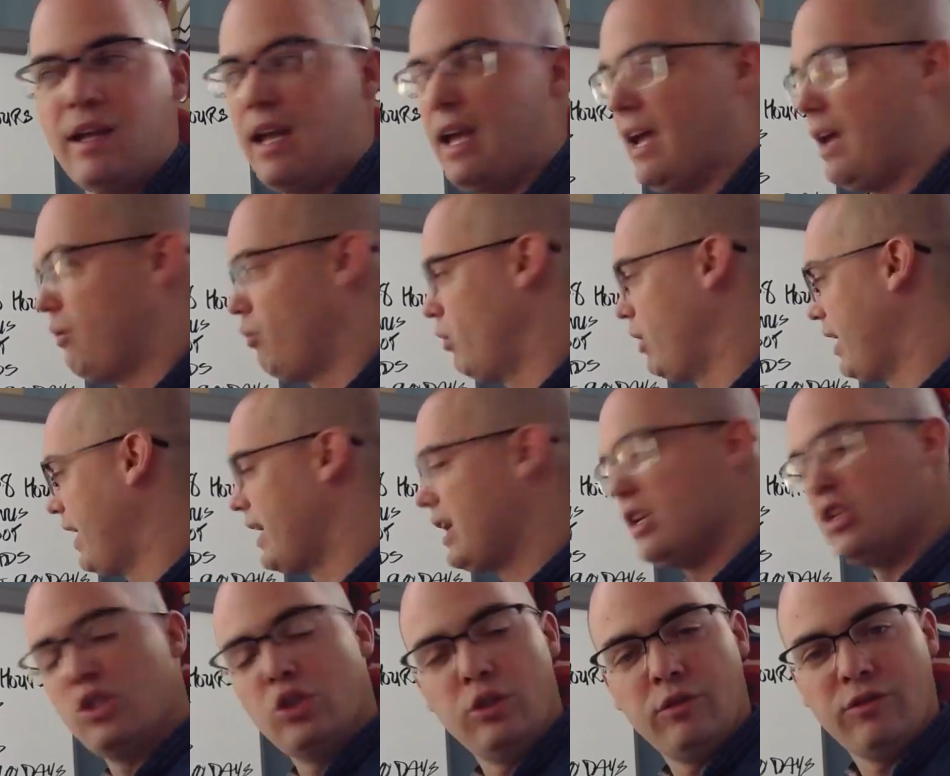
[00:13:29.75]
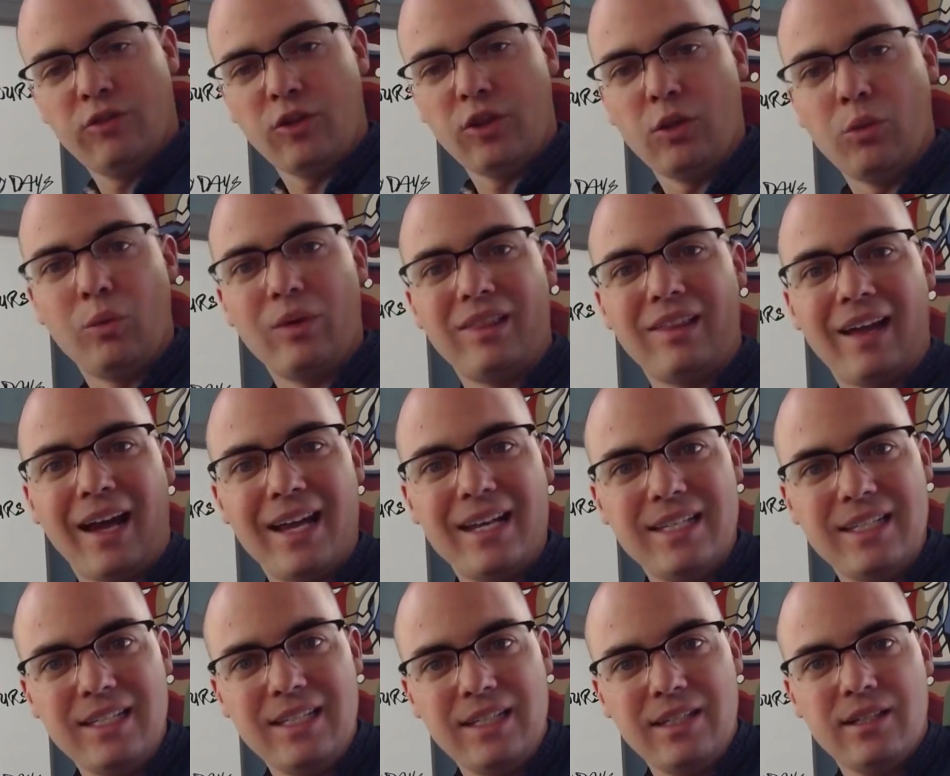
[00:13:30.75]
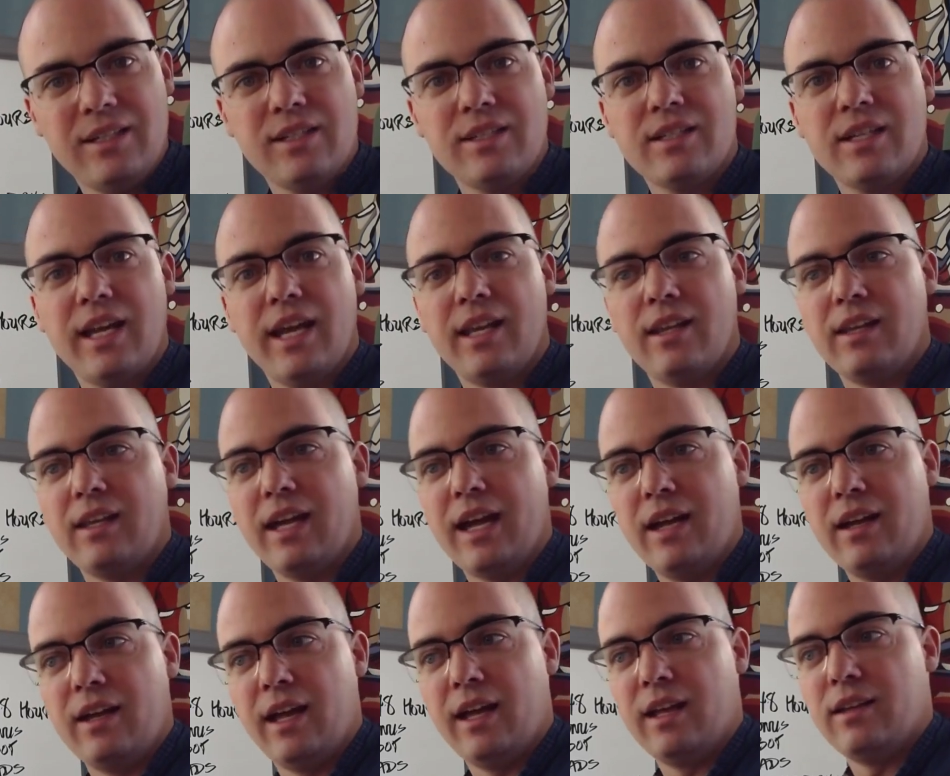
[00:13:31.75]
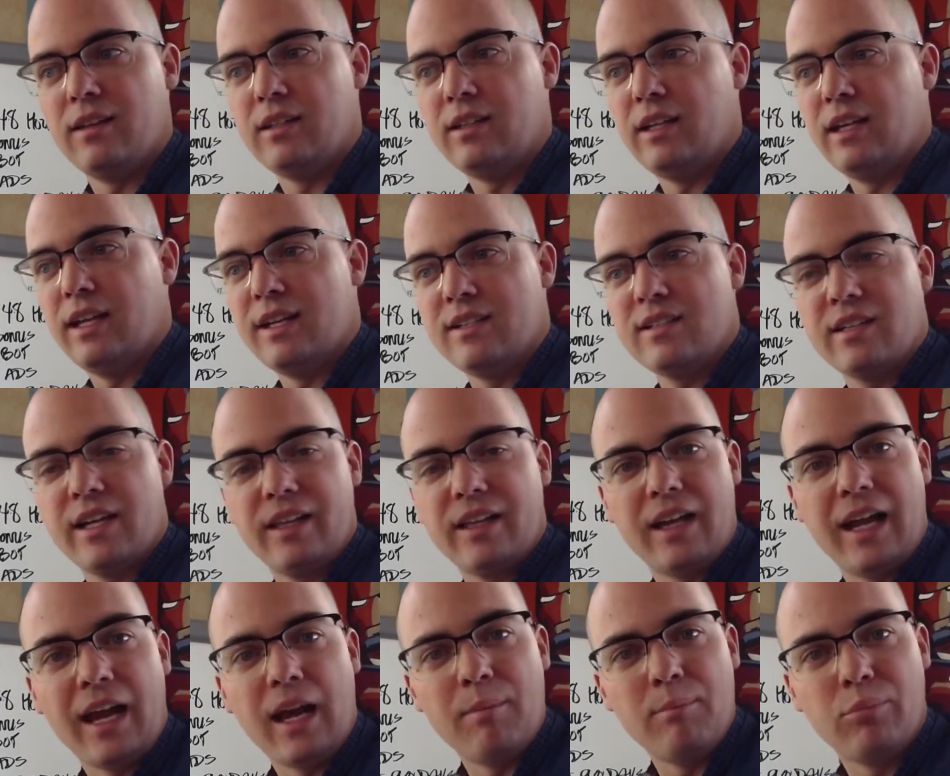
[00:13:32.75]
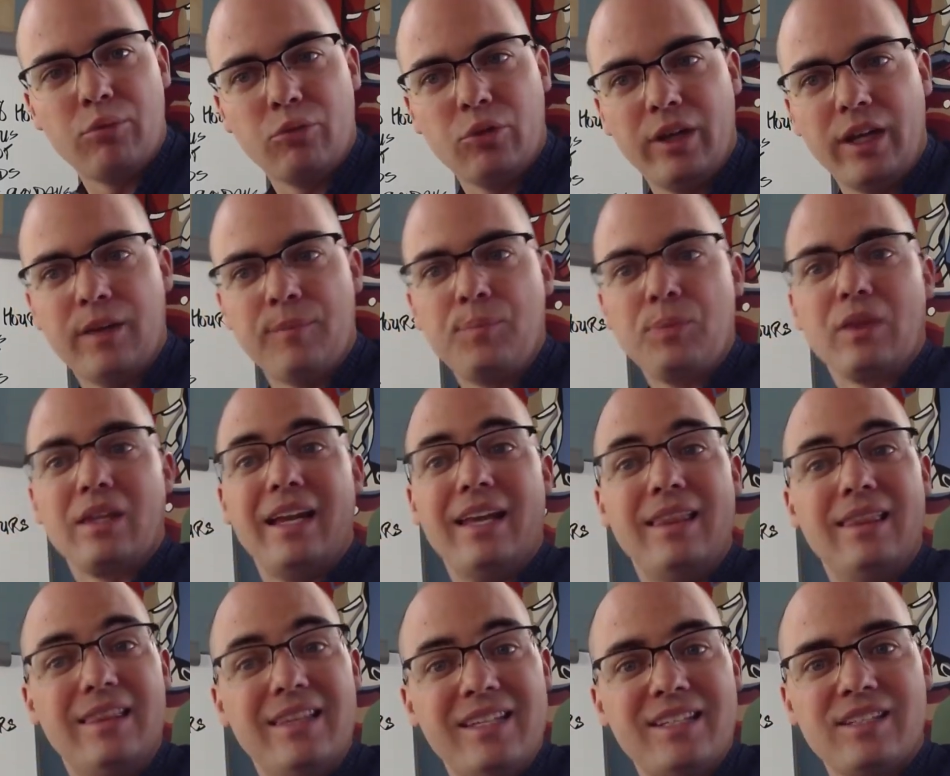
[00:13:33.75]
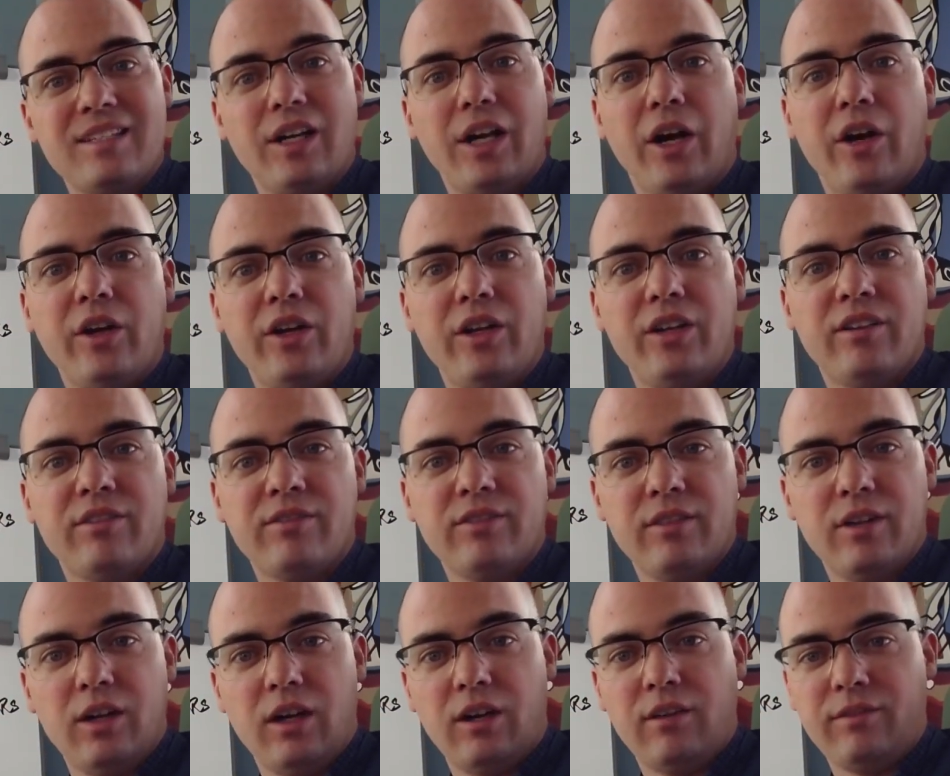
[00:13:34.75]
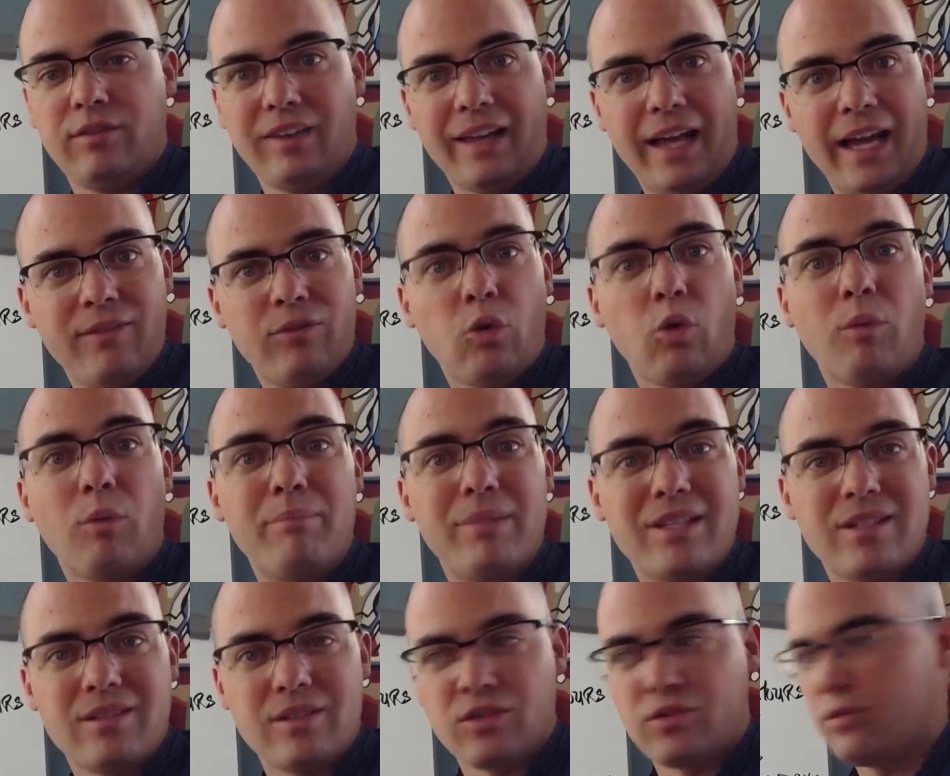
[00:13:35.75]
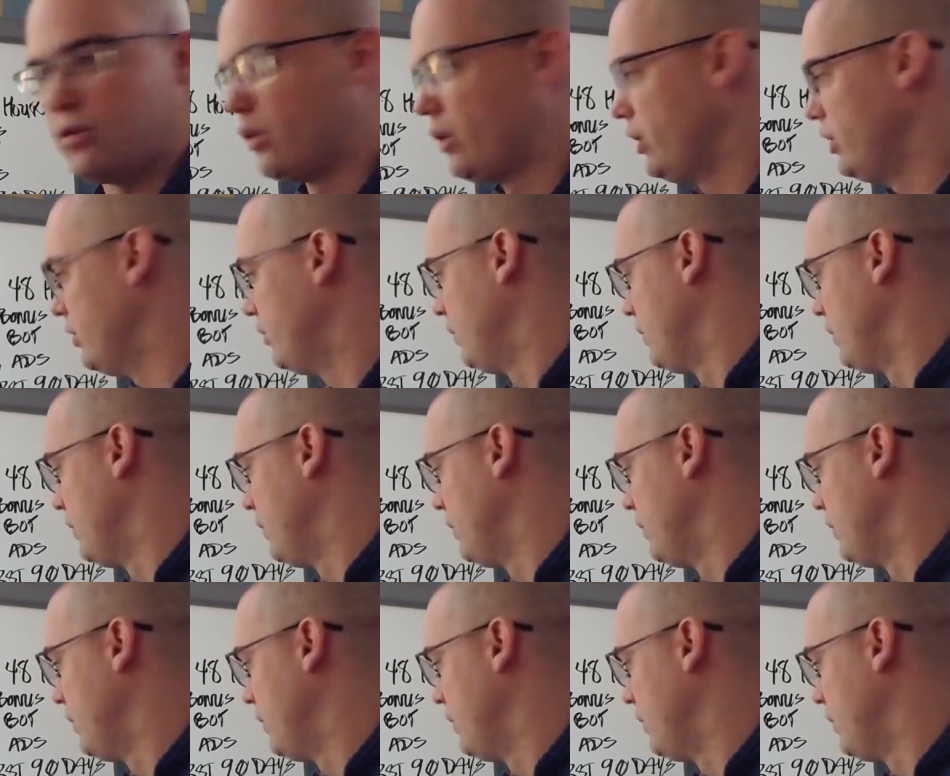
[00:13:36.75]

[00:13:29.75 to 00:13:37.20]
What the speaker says: and what I can do for you with the ideas and the insight that I can bring in this area of life or business for you.